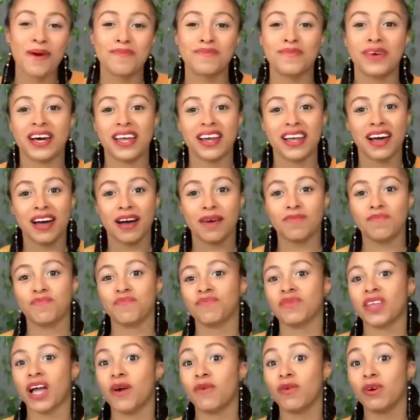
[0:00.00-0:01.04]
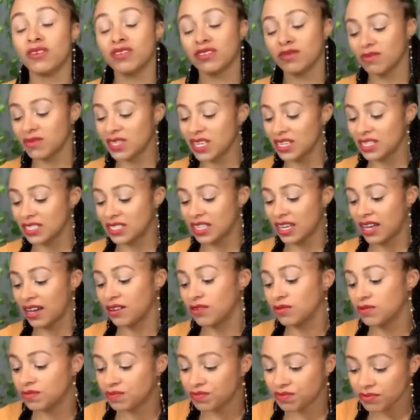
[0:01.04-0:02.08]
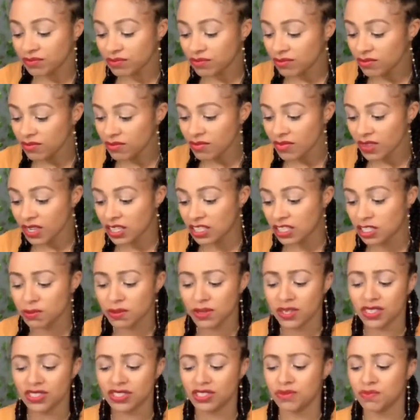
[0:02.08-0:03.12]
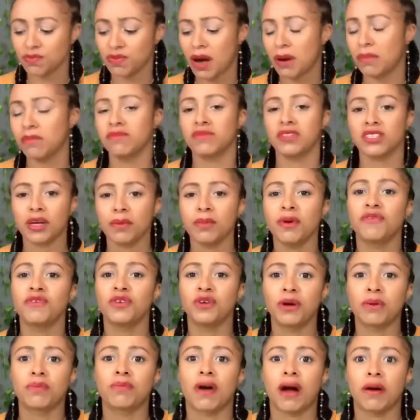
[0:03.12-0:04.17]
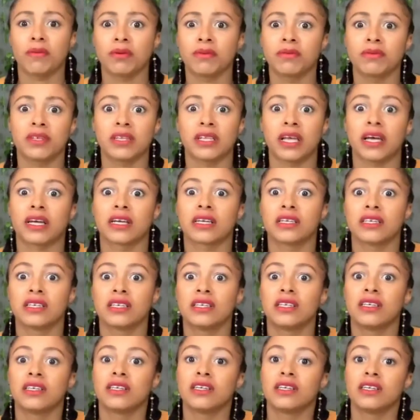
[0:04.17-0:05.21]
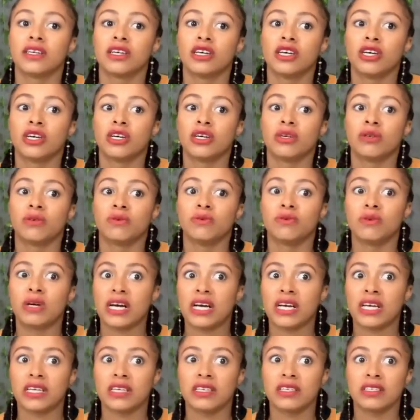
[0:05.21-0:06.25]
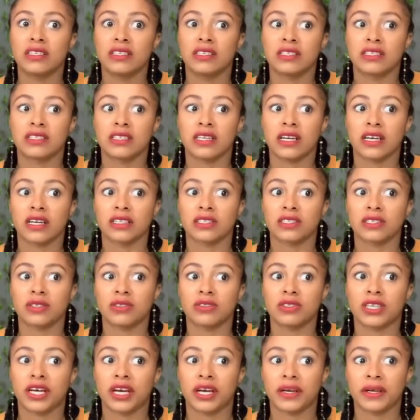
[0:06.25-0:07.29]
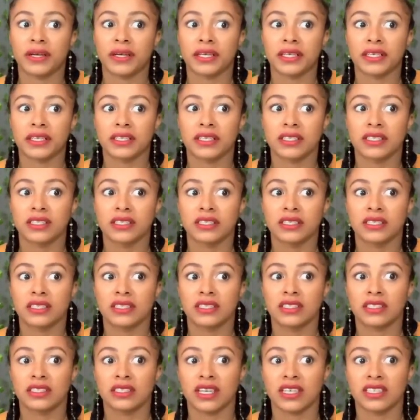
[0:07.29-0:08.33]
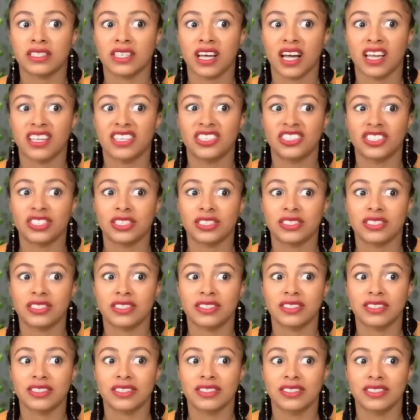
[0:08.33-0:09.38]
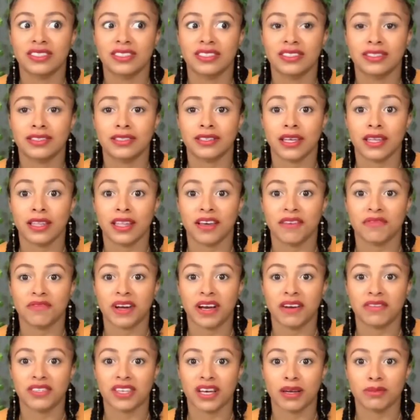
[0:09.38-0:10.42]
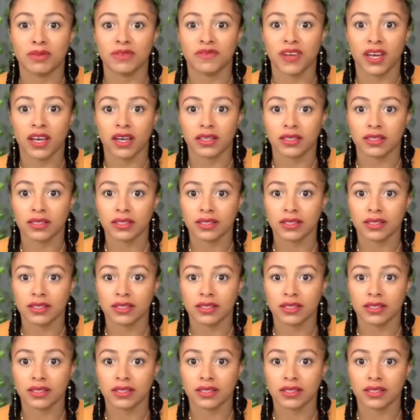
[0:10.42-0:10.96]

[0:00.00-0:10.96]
but um, I wrote some things down just because some of you are probably like, what is an esoteric sexologist? Say that five times fast.